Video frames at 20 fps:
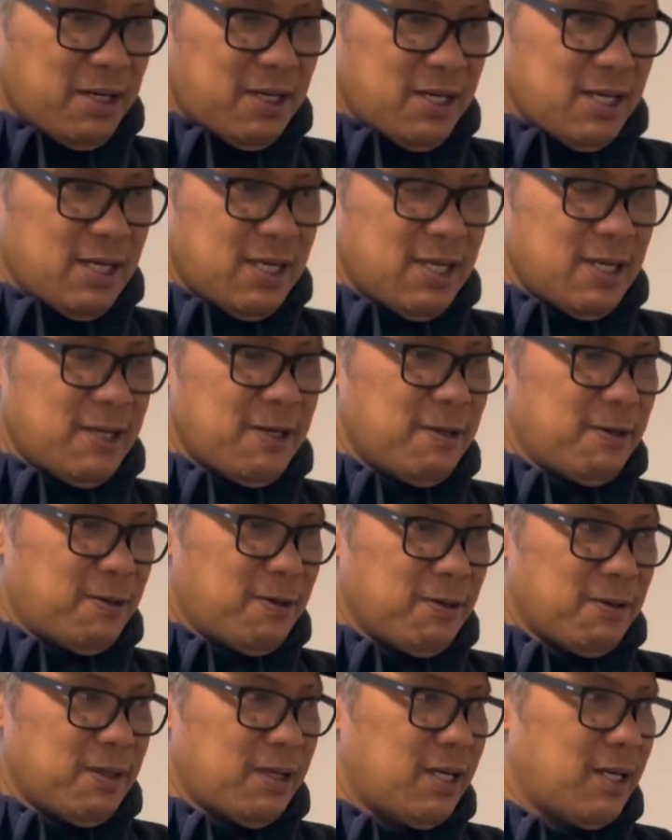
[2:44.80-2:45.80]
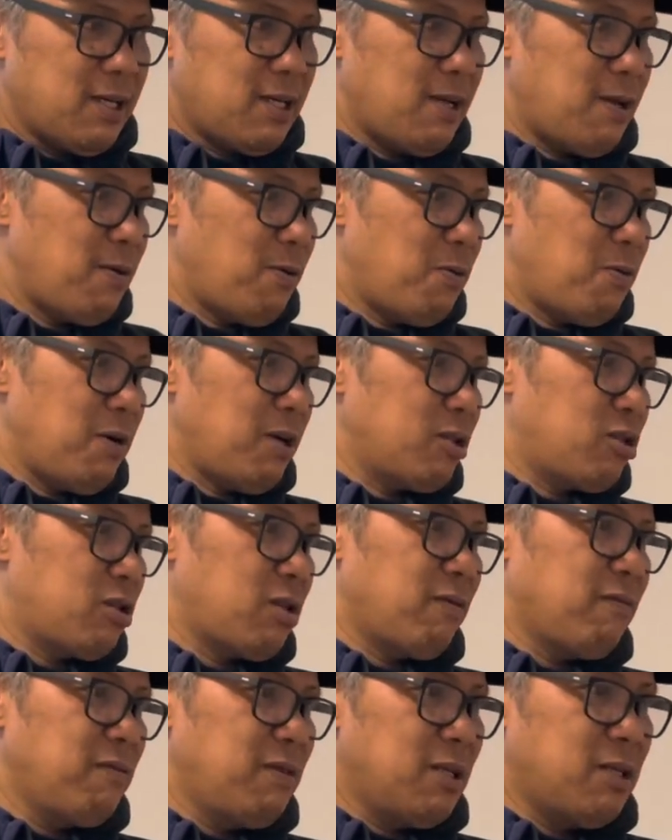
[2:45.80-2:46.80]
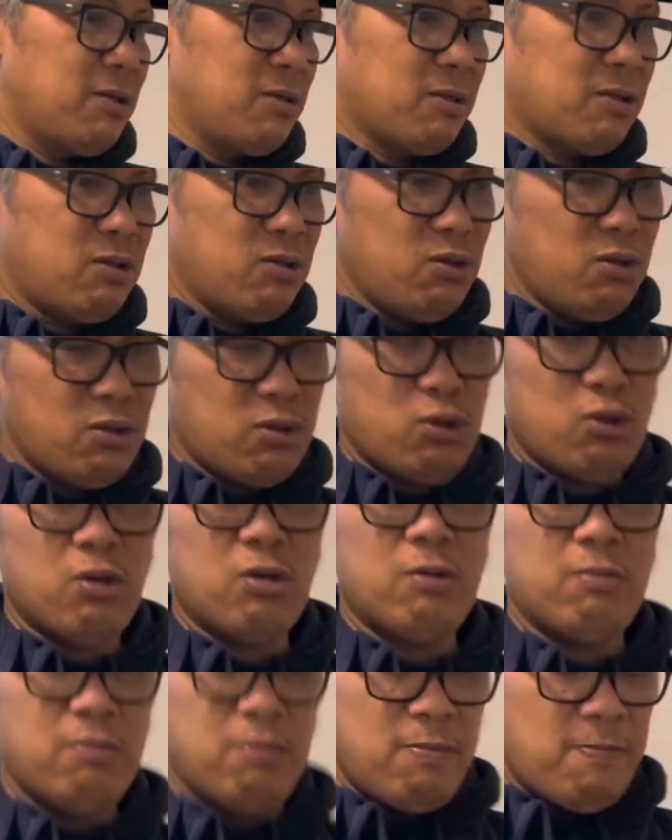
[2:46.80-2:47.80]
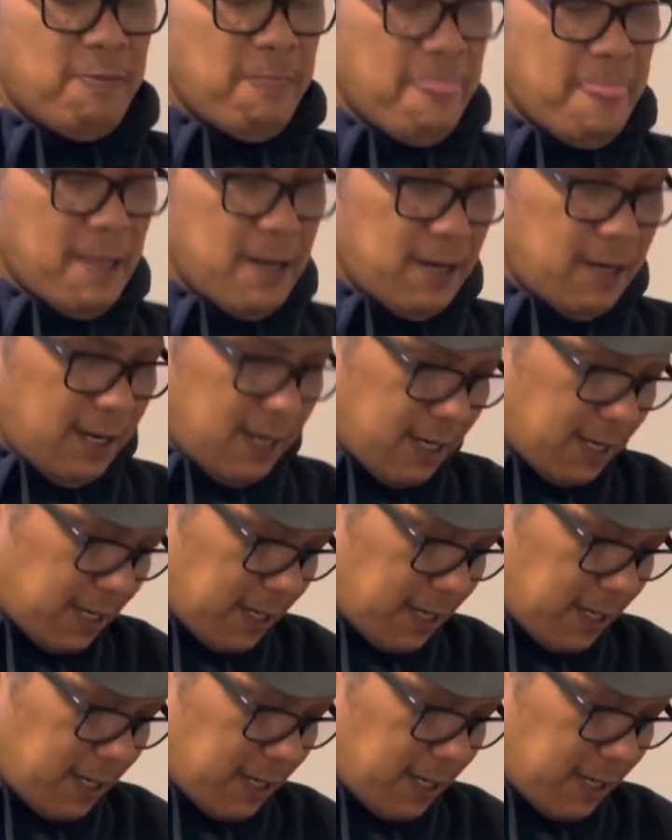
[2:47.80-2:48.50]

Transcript: I, you know, like watch some videos in YouTube, like